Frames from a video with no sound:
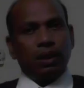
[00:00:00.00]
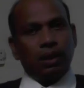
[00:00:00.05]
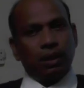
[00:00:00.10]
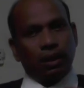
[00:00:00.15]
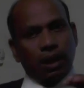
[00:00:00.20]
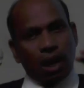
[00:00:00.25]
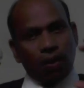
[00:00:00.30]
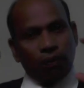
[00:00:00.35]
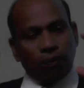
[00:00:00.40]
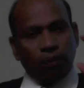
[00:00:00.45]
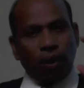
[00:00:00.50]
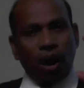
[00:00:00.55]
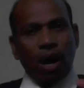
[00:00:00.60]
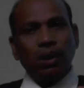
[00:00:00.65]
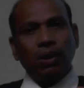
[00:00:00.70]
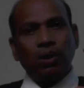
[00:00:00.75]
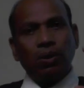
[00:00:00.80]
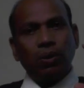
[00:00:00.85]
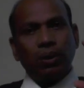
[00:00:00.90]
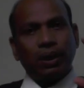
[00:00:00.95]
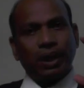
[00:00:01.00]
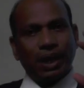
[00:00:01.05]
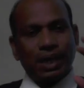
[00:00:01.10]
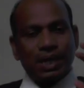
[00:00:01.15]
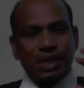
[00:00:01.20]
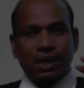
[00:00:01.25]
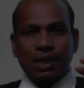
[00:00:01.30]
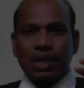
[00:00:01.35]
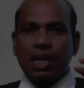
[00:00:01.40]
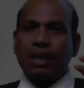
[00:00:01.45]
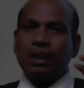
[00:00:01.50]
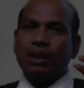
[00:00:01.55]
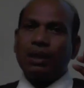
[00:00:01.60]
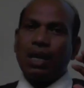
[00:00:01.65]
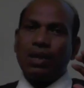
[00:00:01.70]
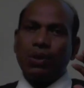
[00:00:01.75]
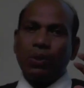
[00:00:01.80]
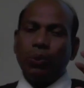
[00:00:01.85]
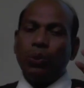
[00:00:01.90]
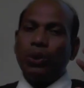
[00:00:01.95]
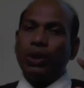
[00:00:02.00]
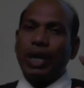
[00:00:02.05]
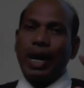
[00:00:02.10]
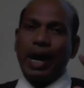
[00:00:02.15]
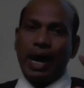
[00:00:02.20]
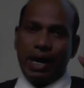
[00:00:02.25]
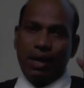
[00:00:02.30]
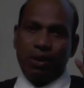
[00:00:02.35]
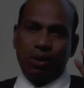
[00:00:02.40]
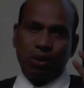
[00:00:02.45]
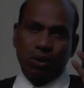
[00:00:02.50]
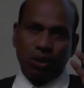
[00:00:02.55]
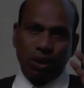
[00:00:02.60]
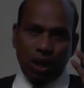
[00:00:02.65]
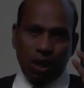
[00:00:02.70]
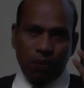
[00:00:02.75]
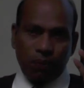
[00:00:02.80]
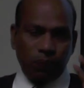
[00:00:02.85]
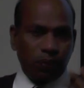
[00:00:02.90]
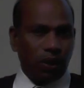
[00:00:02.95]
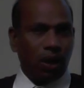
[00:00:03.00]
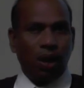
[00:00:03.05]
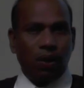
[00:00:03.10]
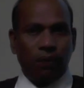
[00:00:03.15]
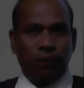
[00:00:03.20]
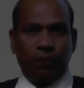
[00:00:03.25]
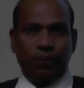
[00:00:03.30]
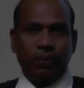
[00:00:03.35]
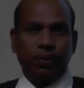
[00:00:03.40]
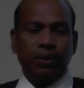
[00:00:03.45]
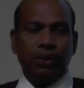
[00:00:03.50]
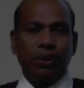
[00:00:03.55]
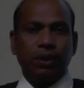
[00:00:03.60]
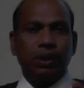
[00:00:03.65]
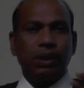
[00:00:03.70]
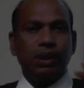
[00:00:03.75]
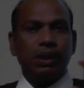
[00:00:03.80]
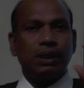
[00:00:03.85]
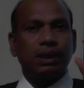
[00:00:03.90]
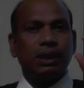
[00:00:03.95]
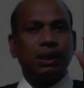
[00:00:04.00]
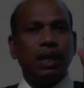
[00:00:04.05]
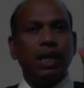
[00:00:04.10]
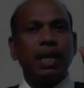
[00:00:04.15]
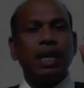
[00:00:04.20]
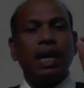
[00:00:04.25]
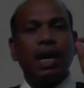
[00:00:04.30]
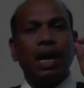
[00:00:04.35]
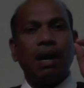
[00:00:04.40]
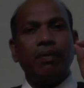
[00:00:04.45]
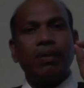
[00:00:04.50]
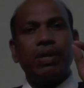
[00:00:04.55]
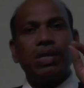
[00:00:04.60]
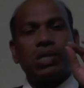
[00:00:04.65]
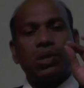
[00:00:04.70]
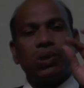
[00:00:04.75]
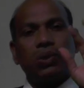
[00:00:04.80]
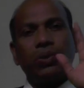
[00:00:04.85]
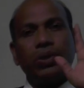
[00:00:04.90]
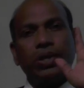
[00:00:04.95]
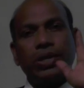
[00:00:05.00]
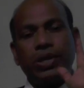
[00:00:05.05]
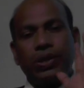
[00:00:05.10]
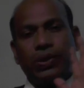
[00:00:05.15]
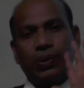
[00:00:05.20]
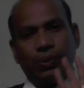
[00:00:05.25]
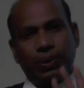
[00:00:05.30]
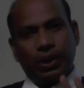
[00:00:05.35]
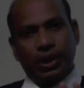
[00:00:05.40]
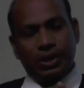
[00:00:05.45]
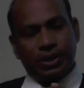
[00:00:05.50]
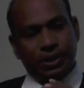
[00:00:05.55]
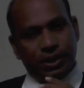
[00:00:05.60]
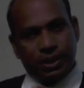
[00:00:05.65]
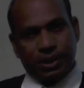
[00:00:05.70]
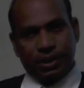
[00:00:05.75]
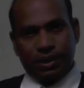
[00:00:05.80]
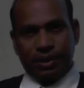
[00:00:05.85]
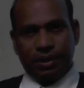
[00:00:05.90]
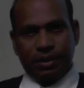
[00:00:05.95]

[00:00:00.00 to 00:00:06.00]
they want to construct the unit hydrograph of 3 hours unit duration.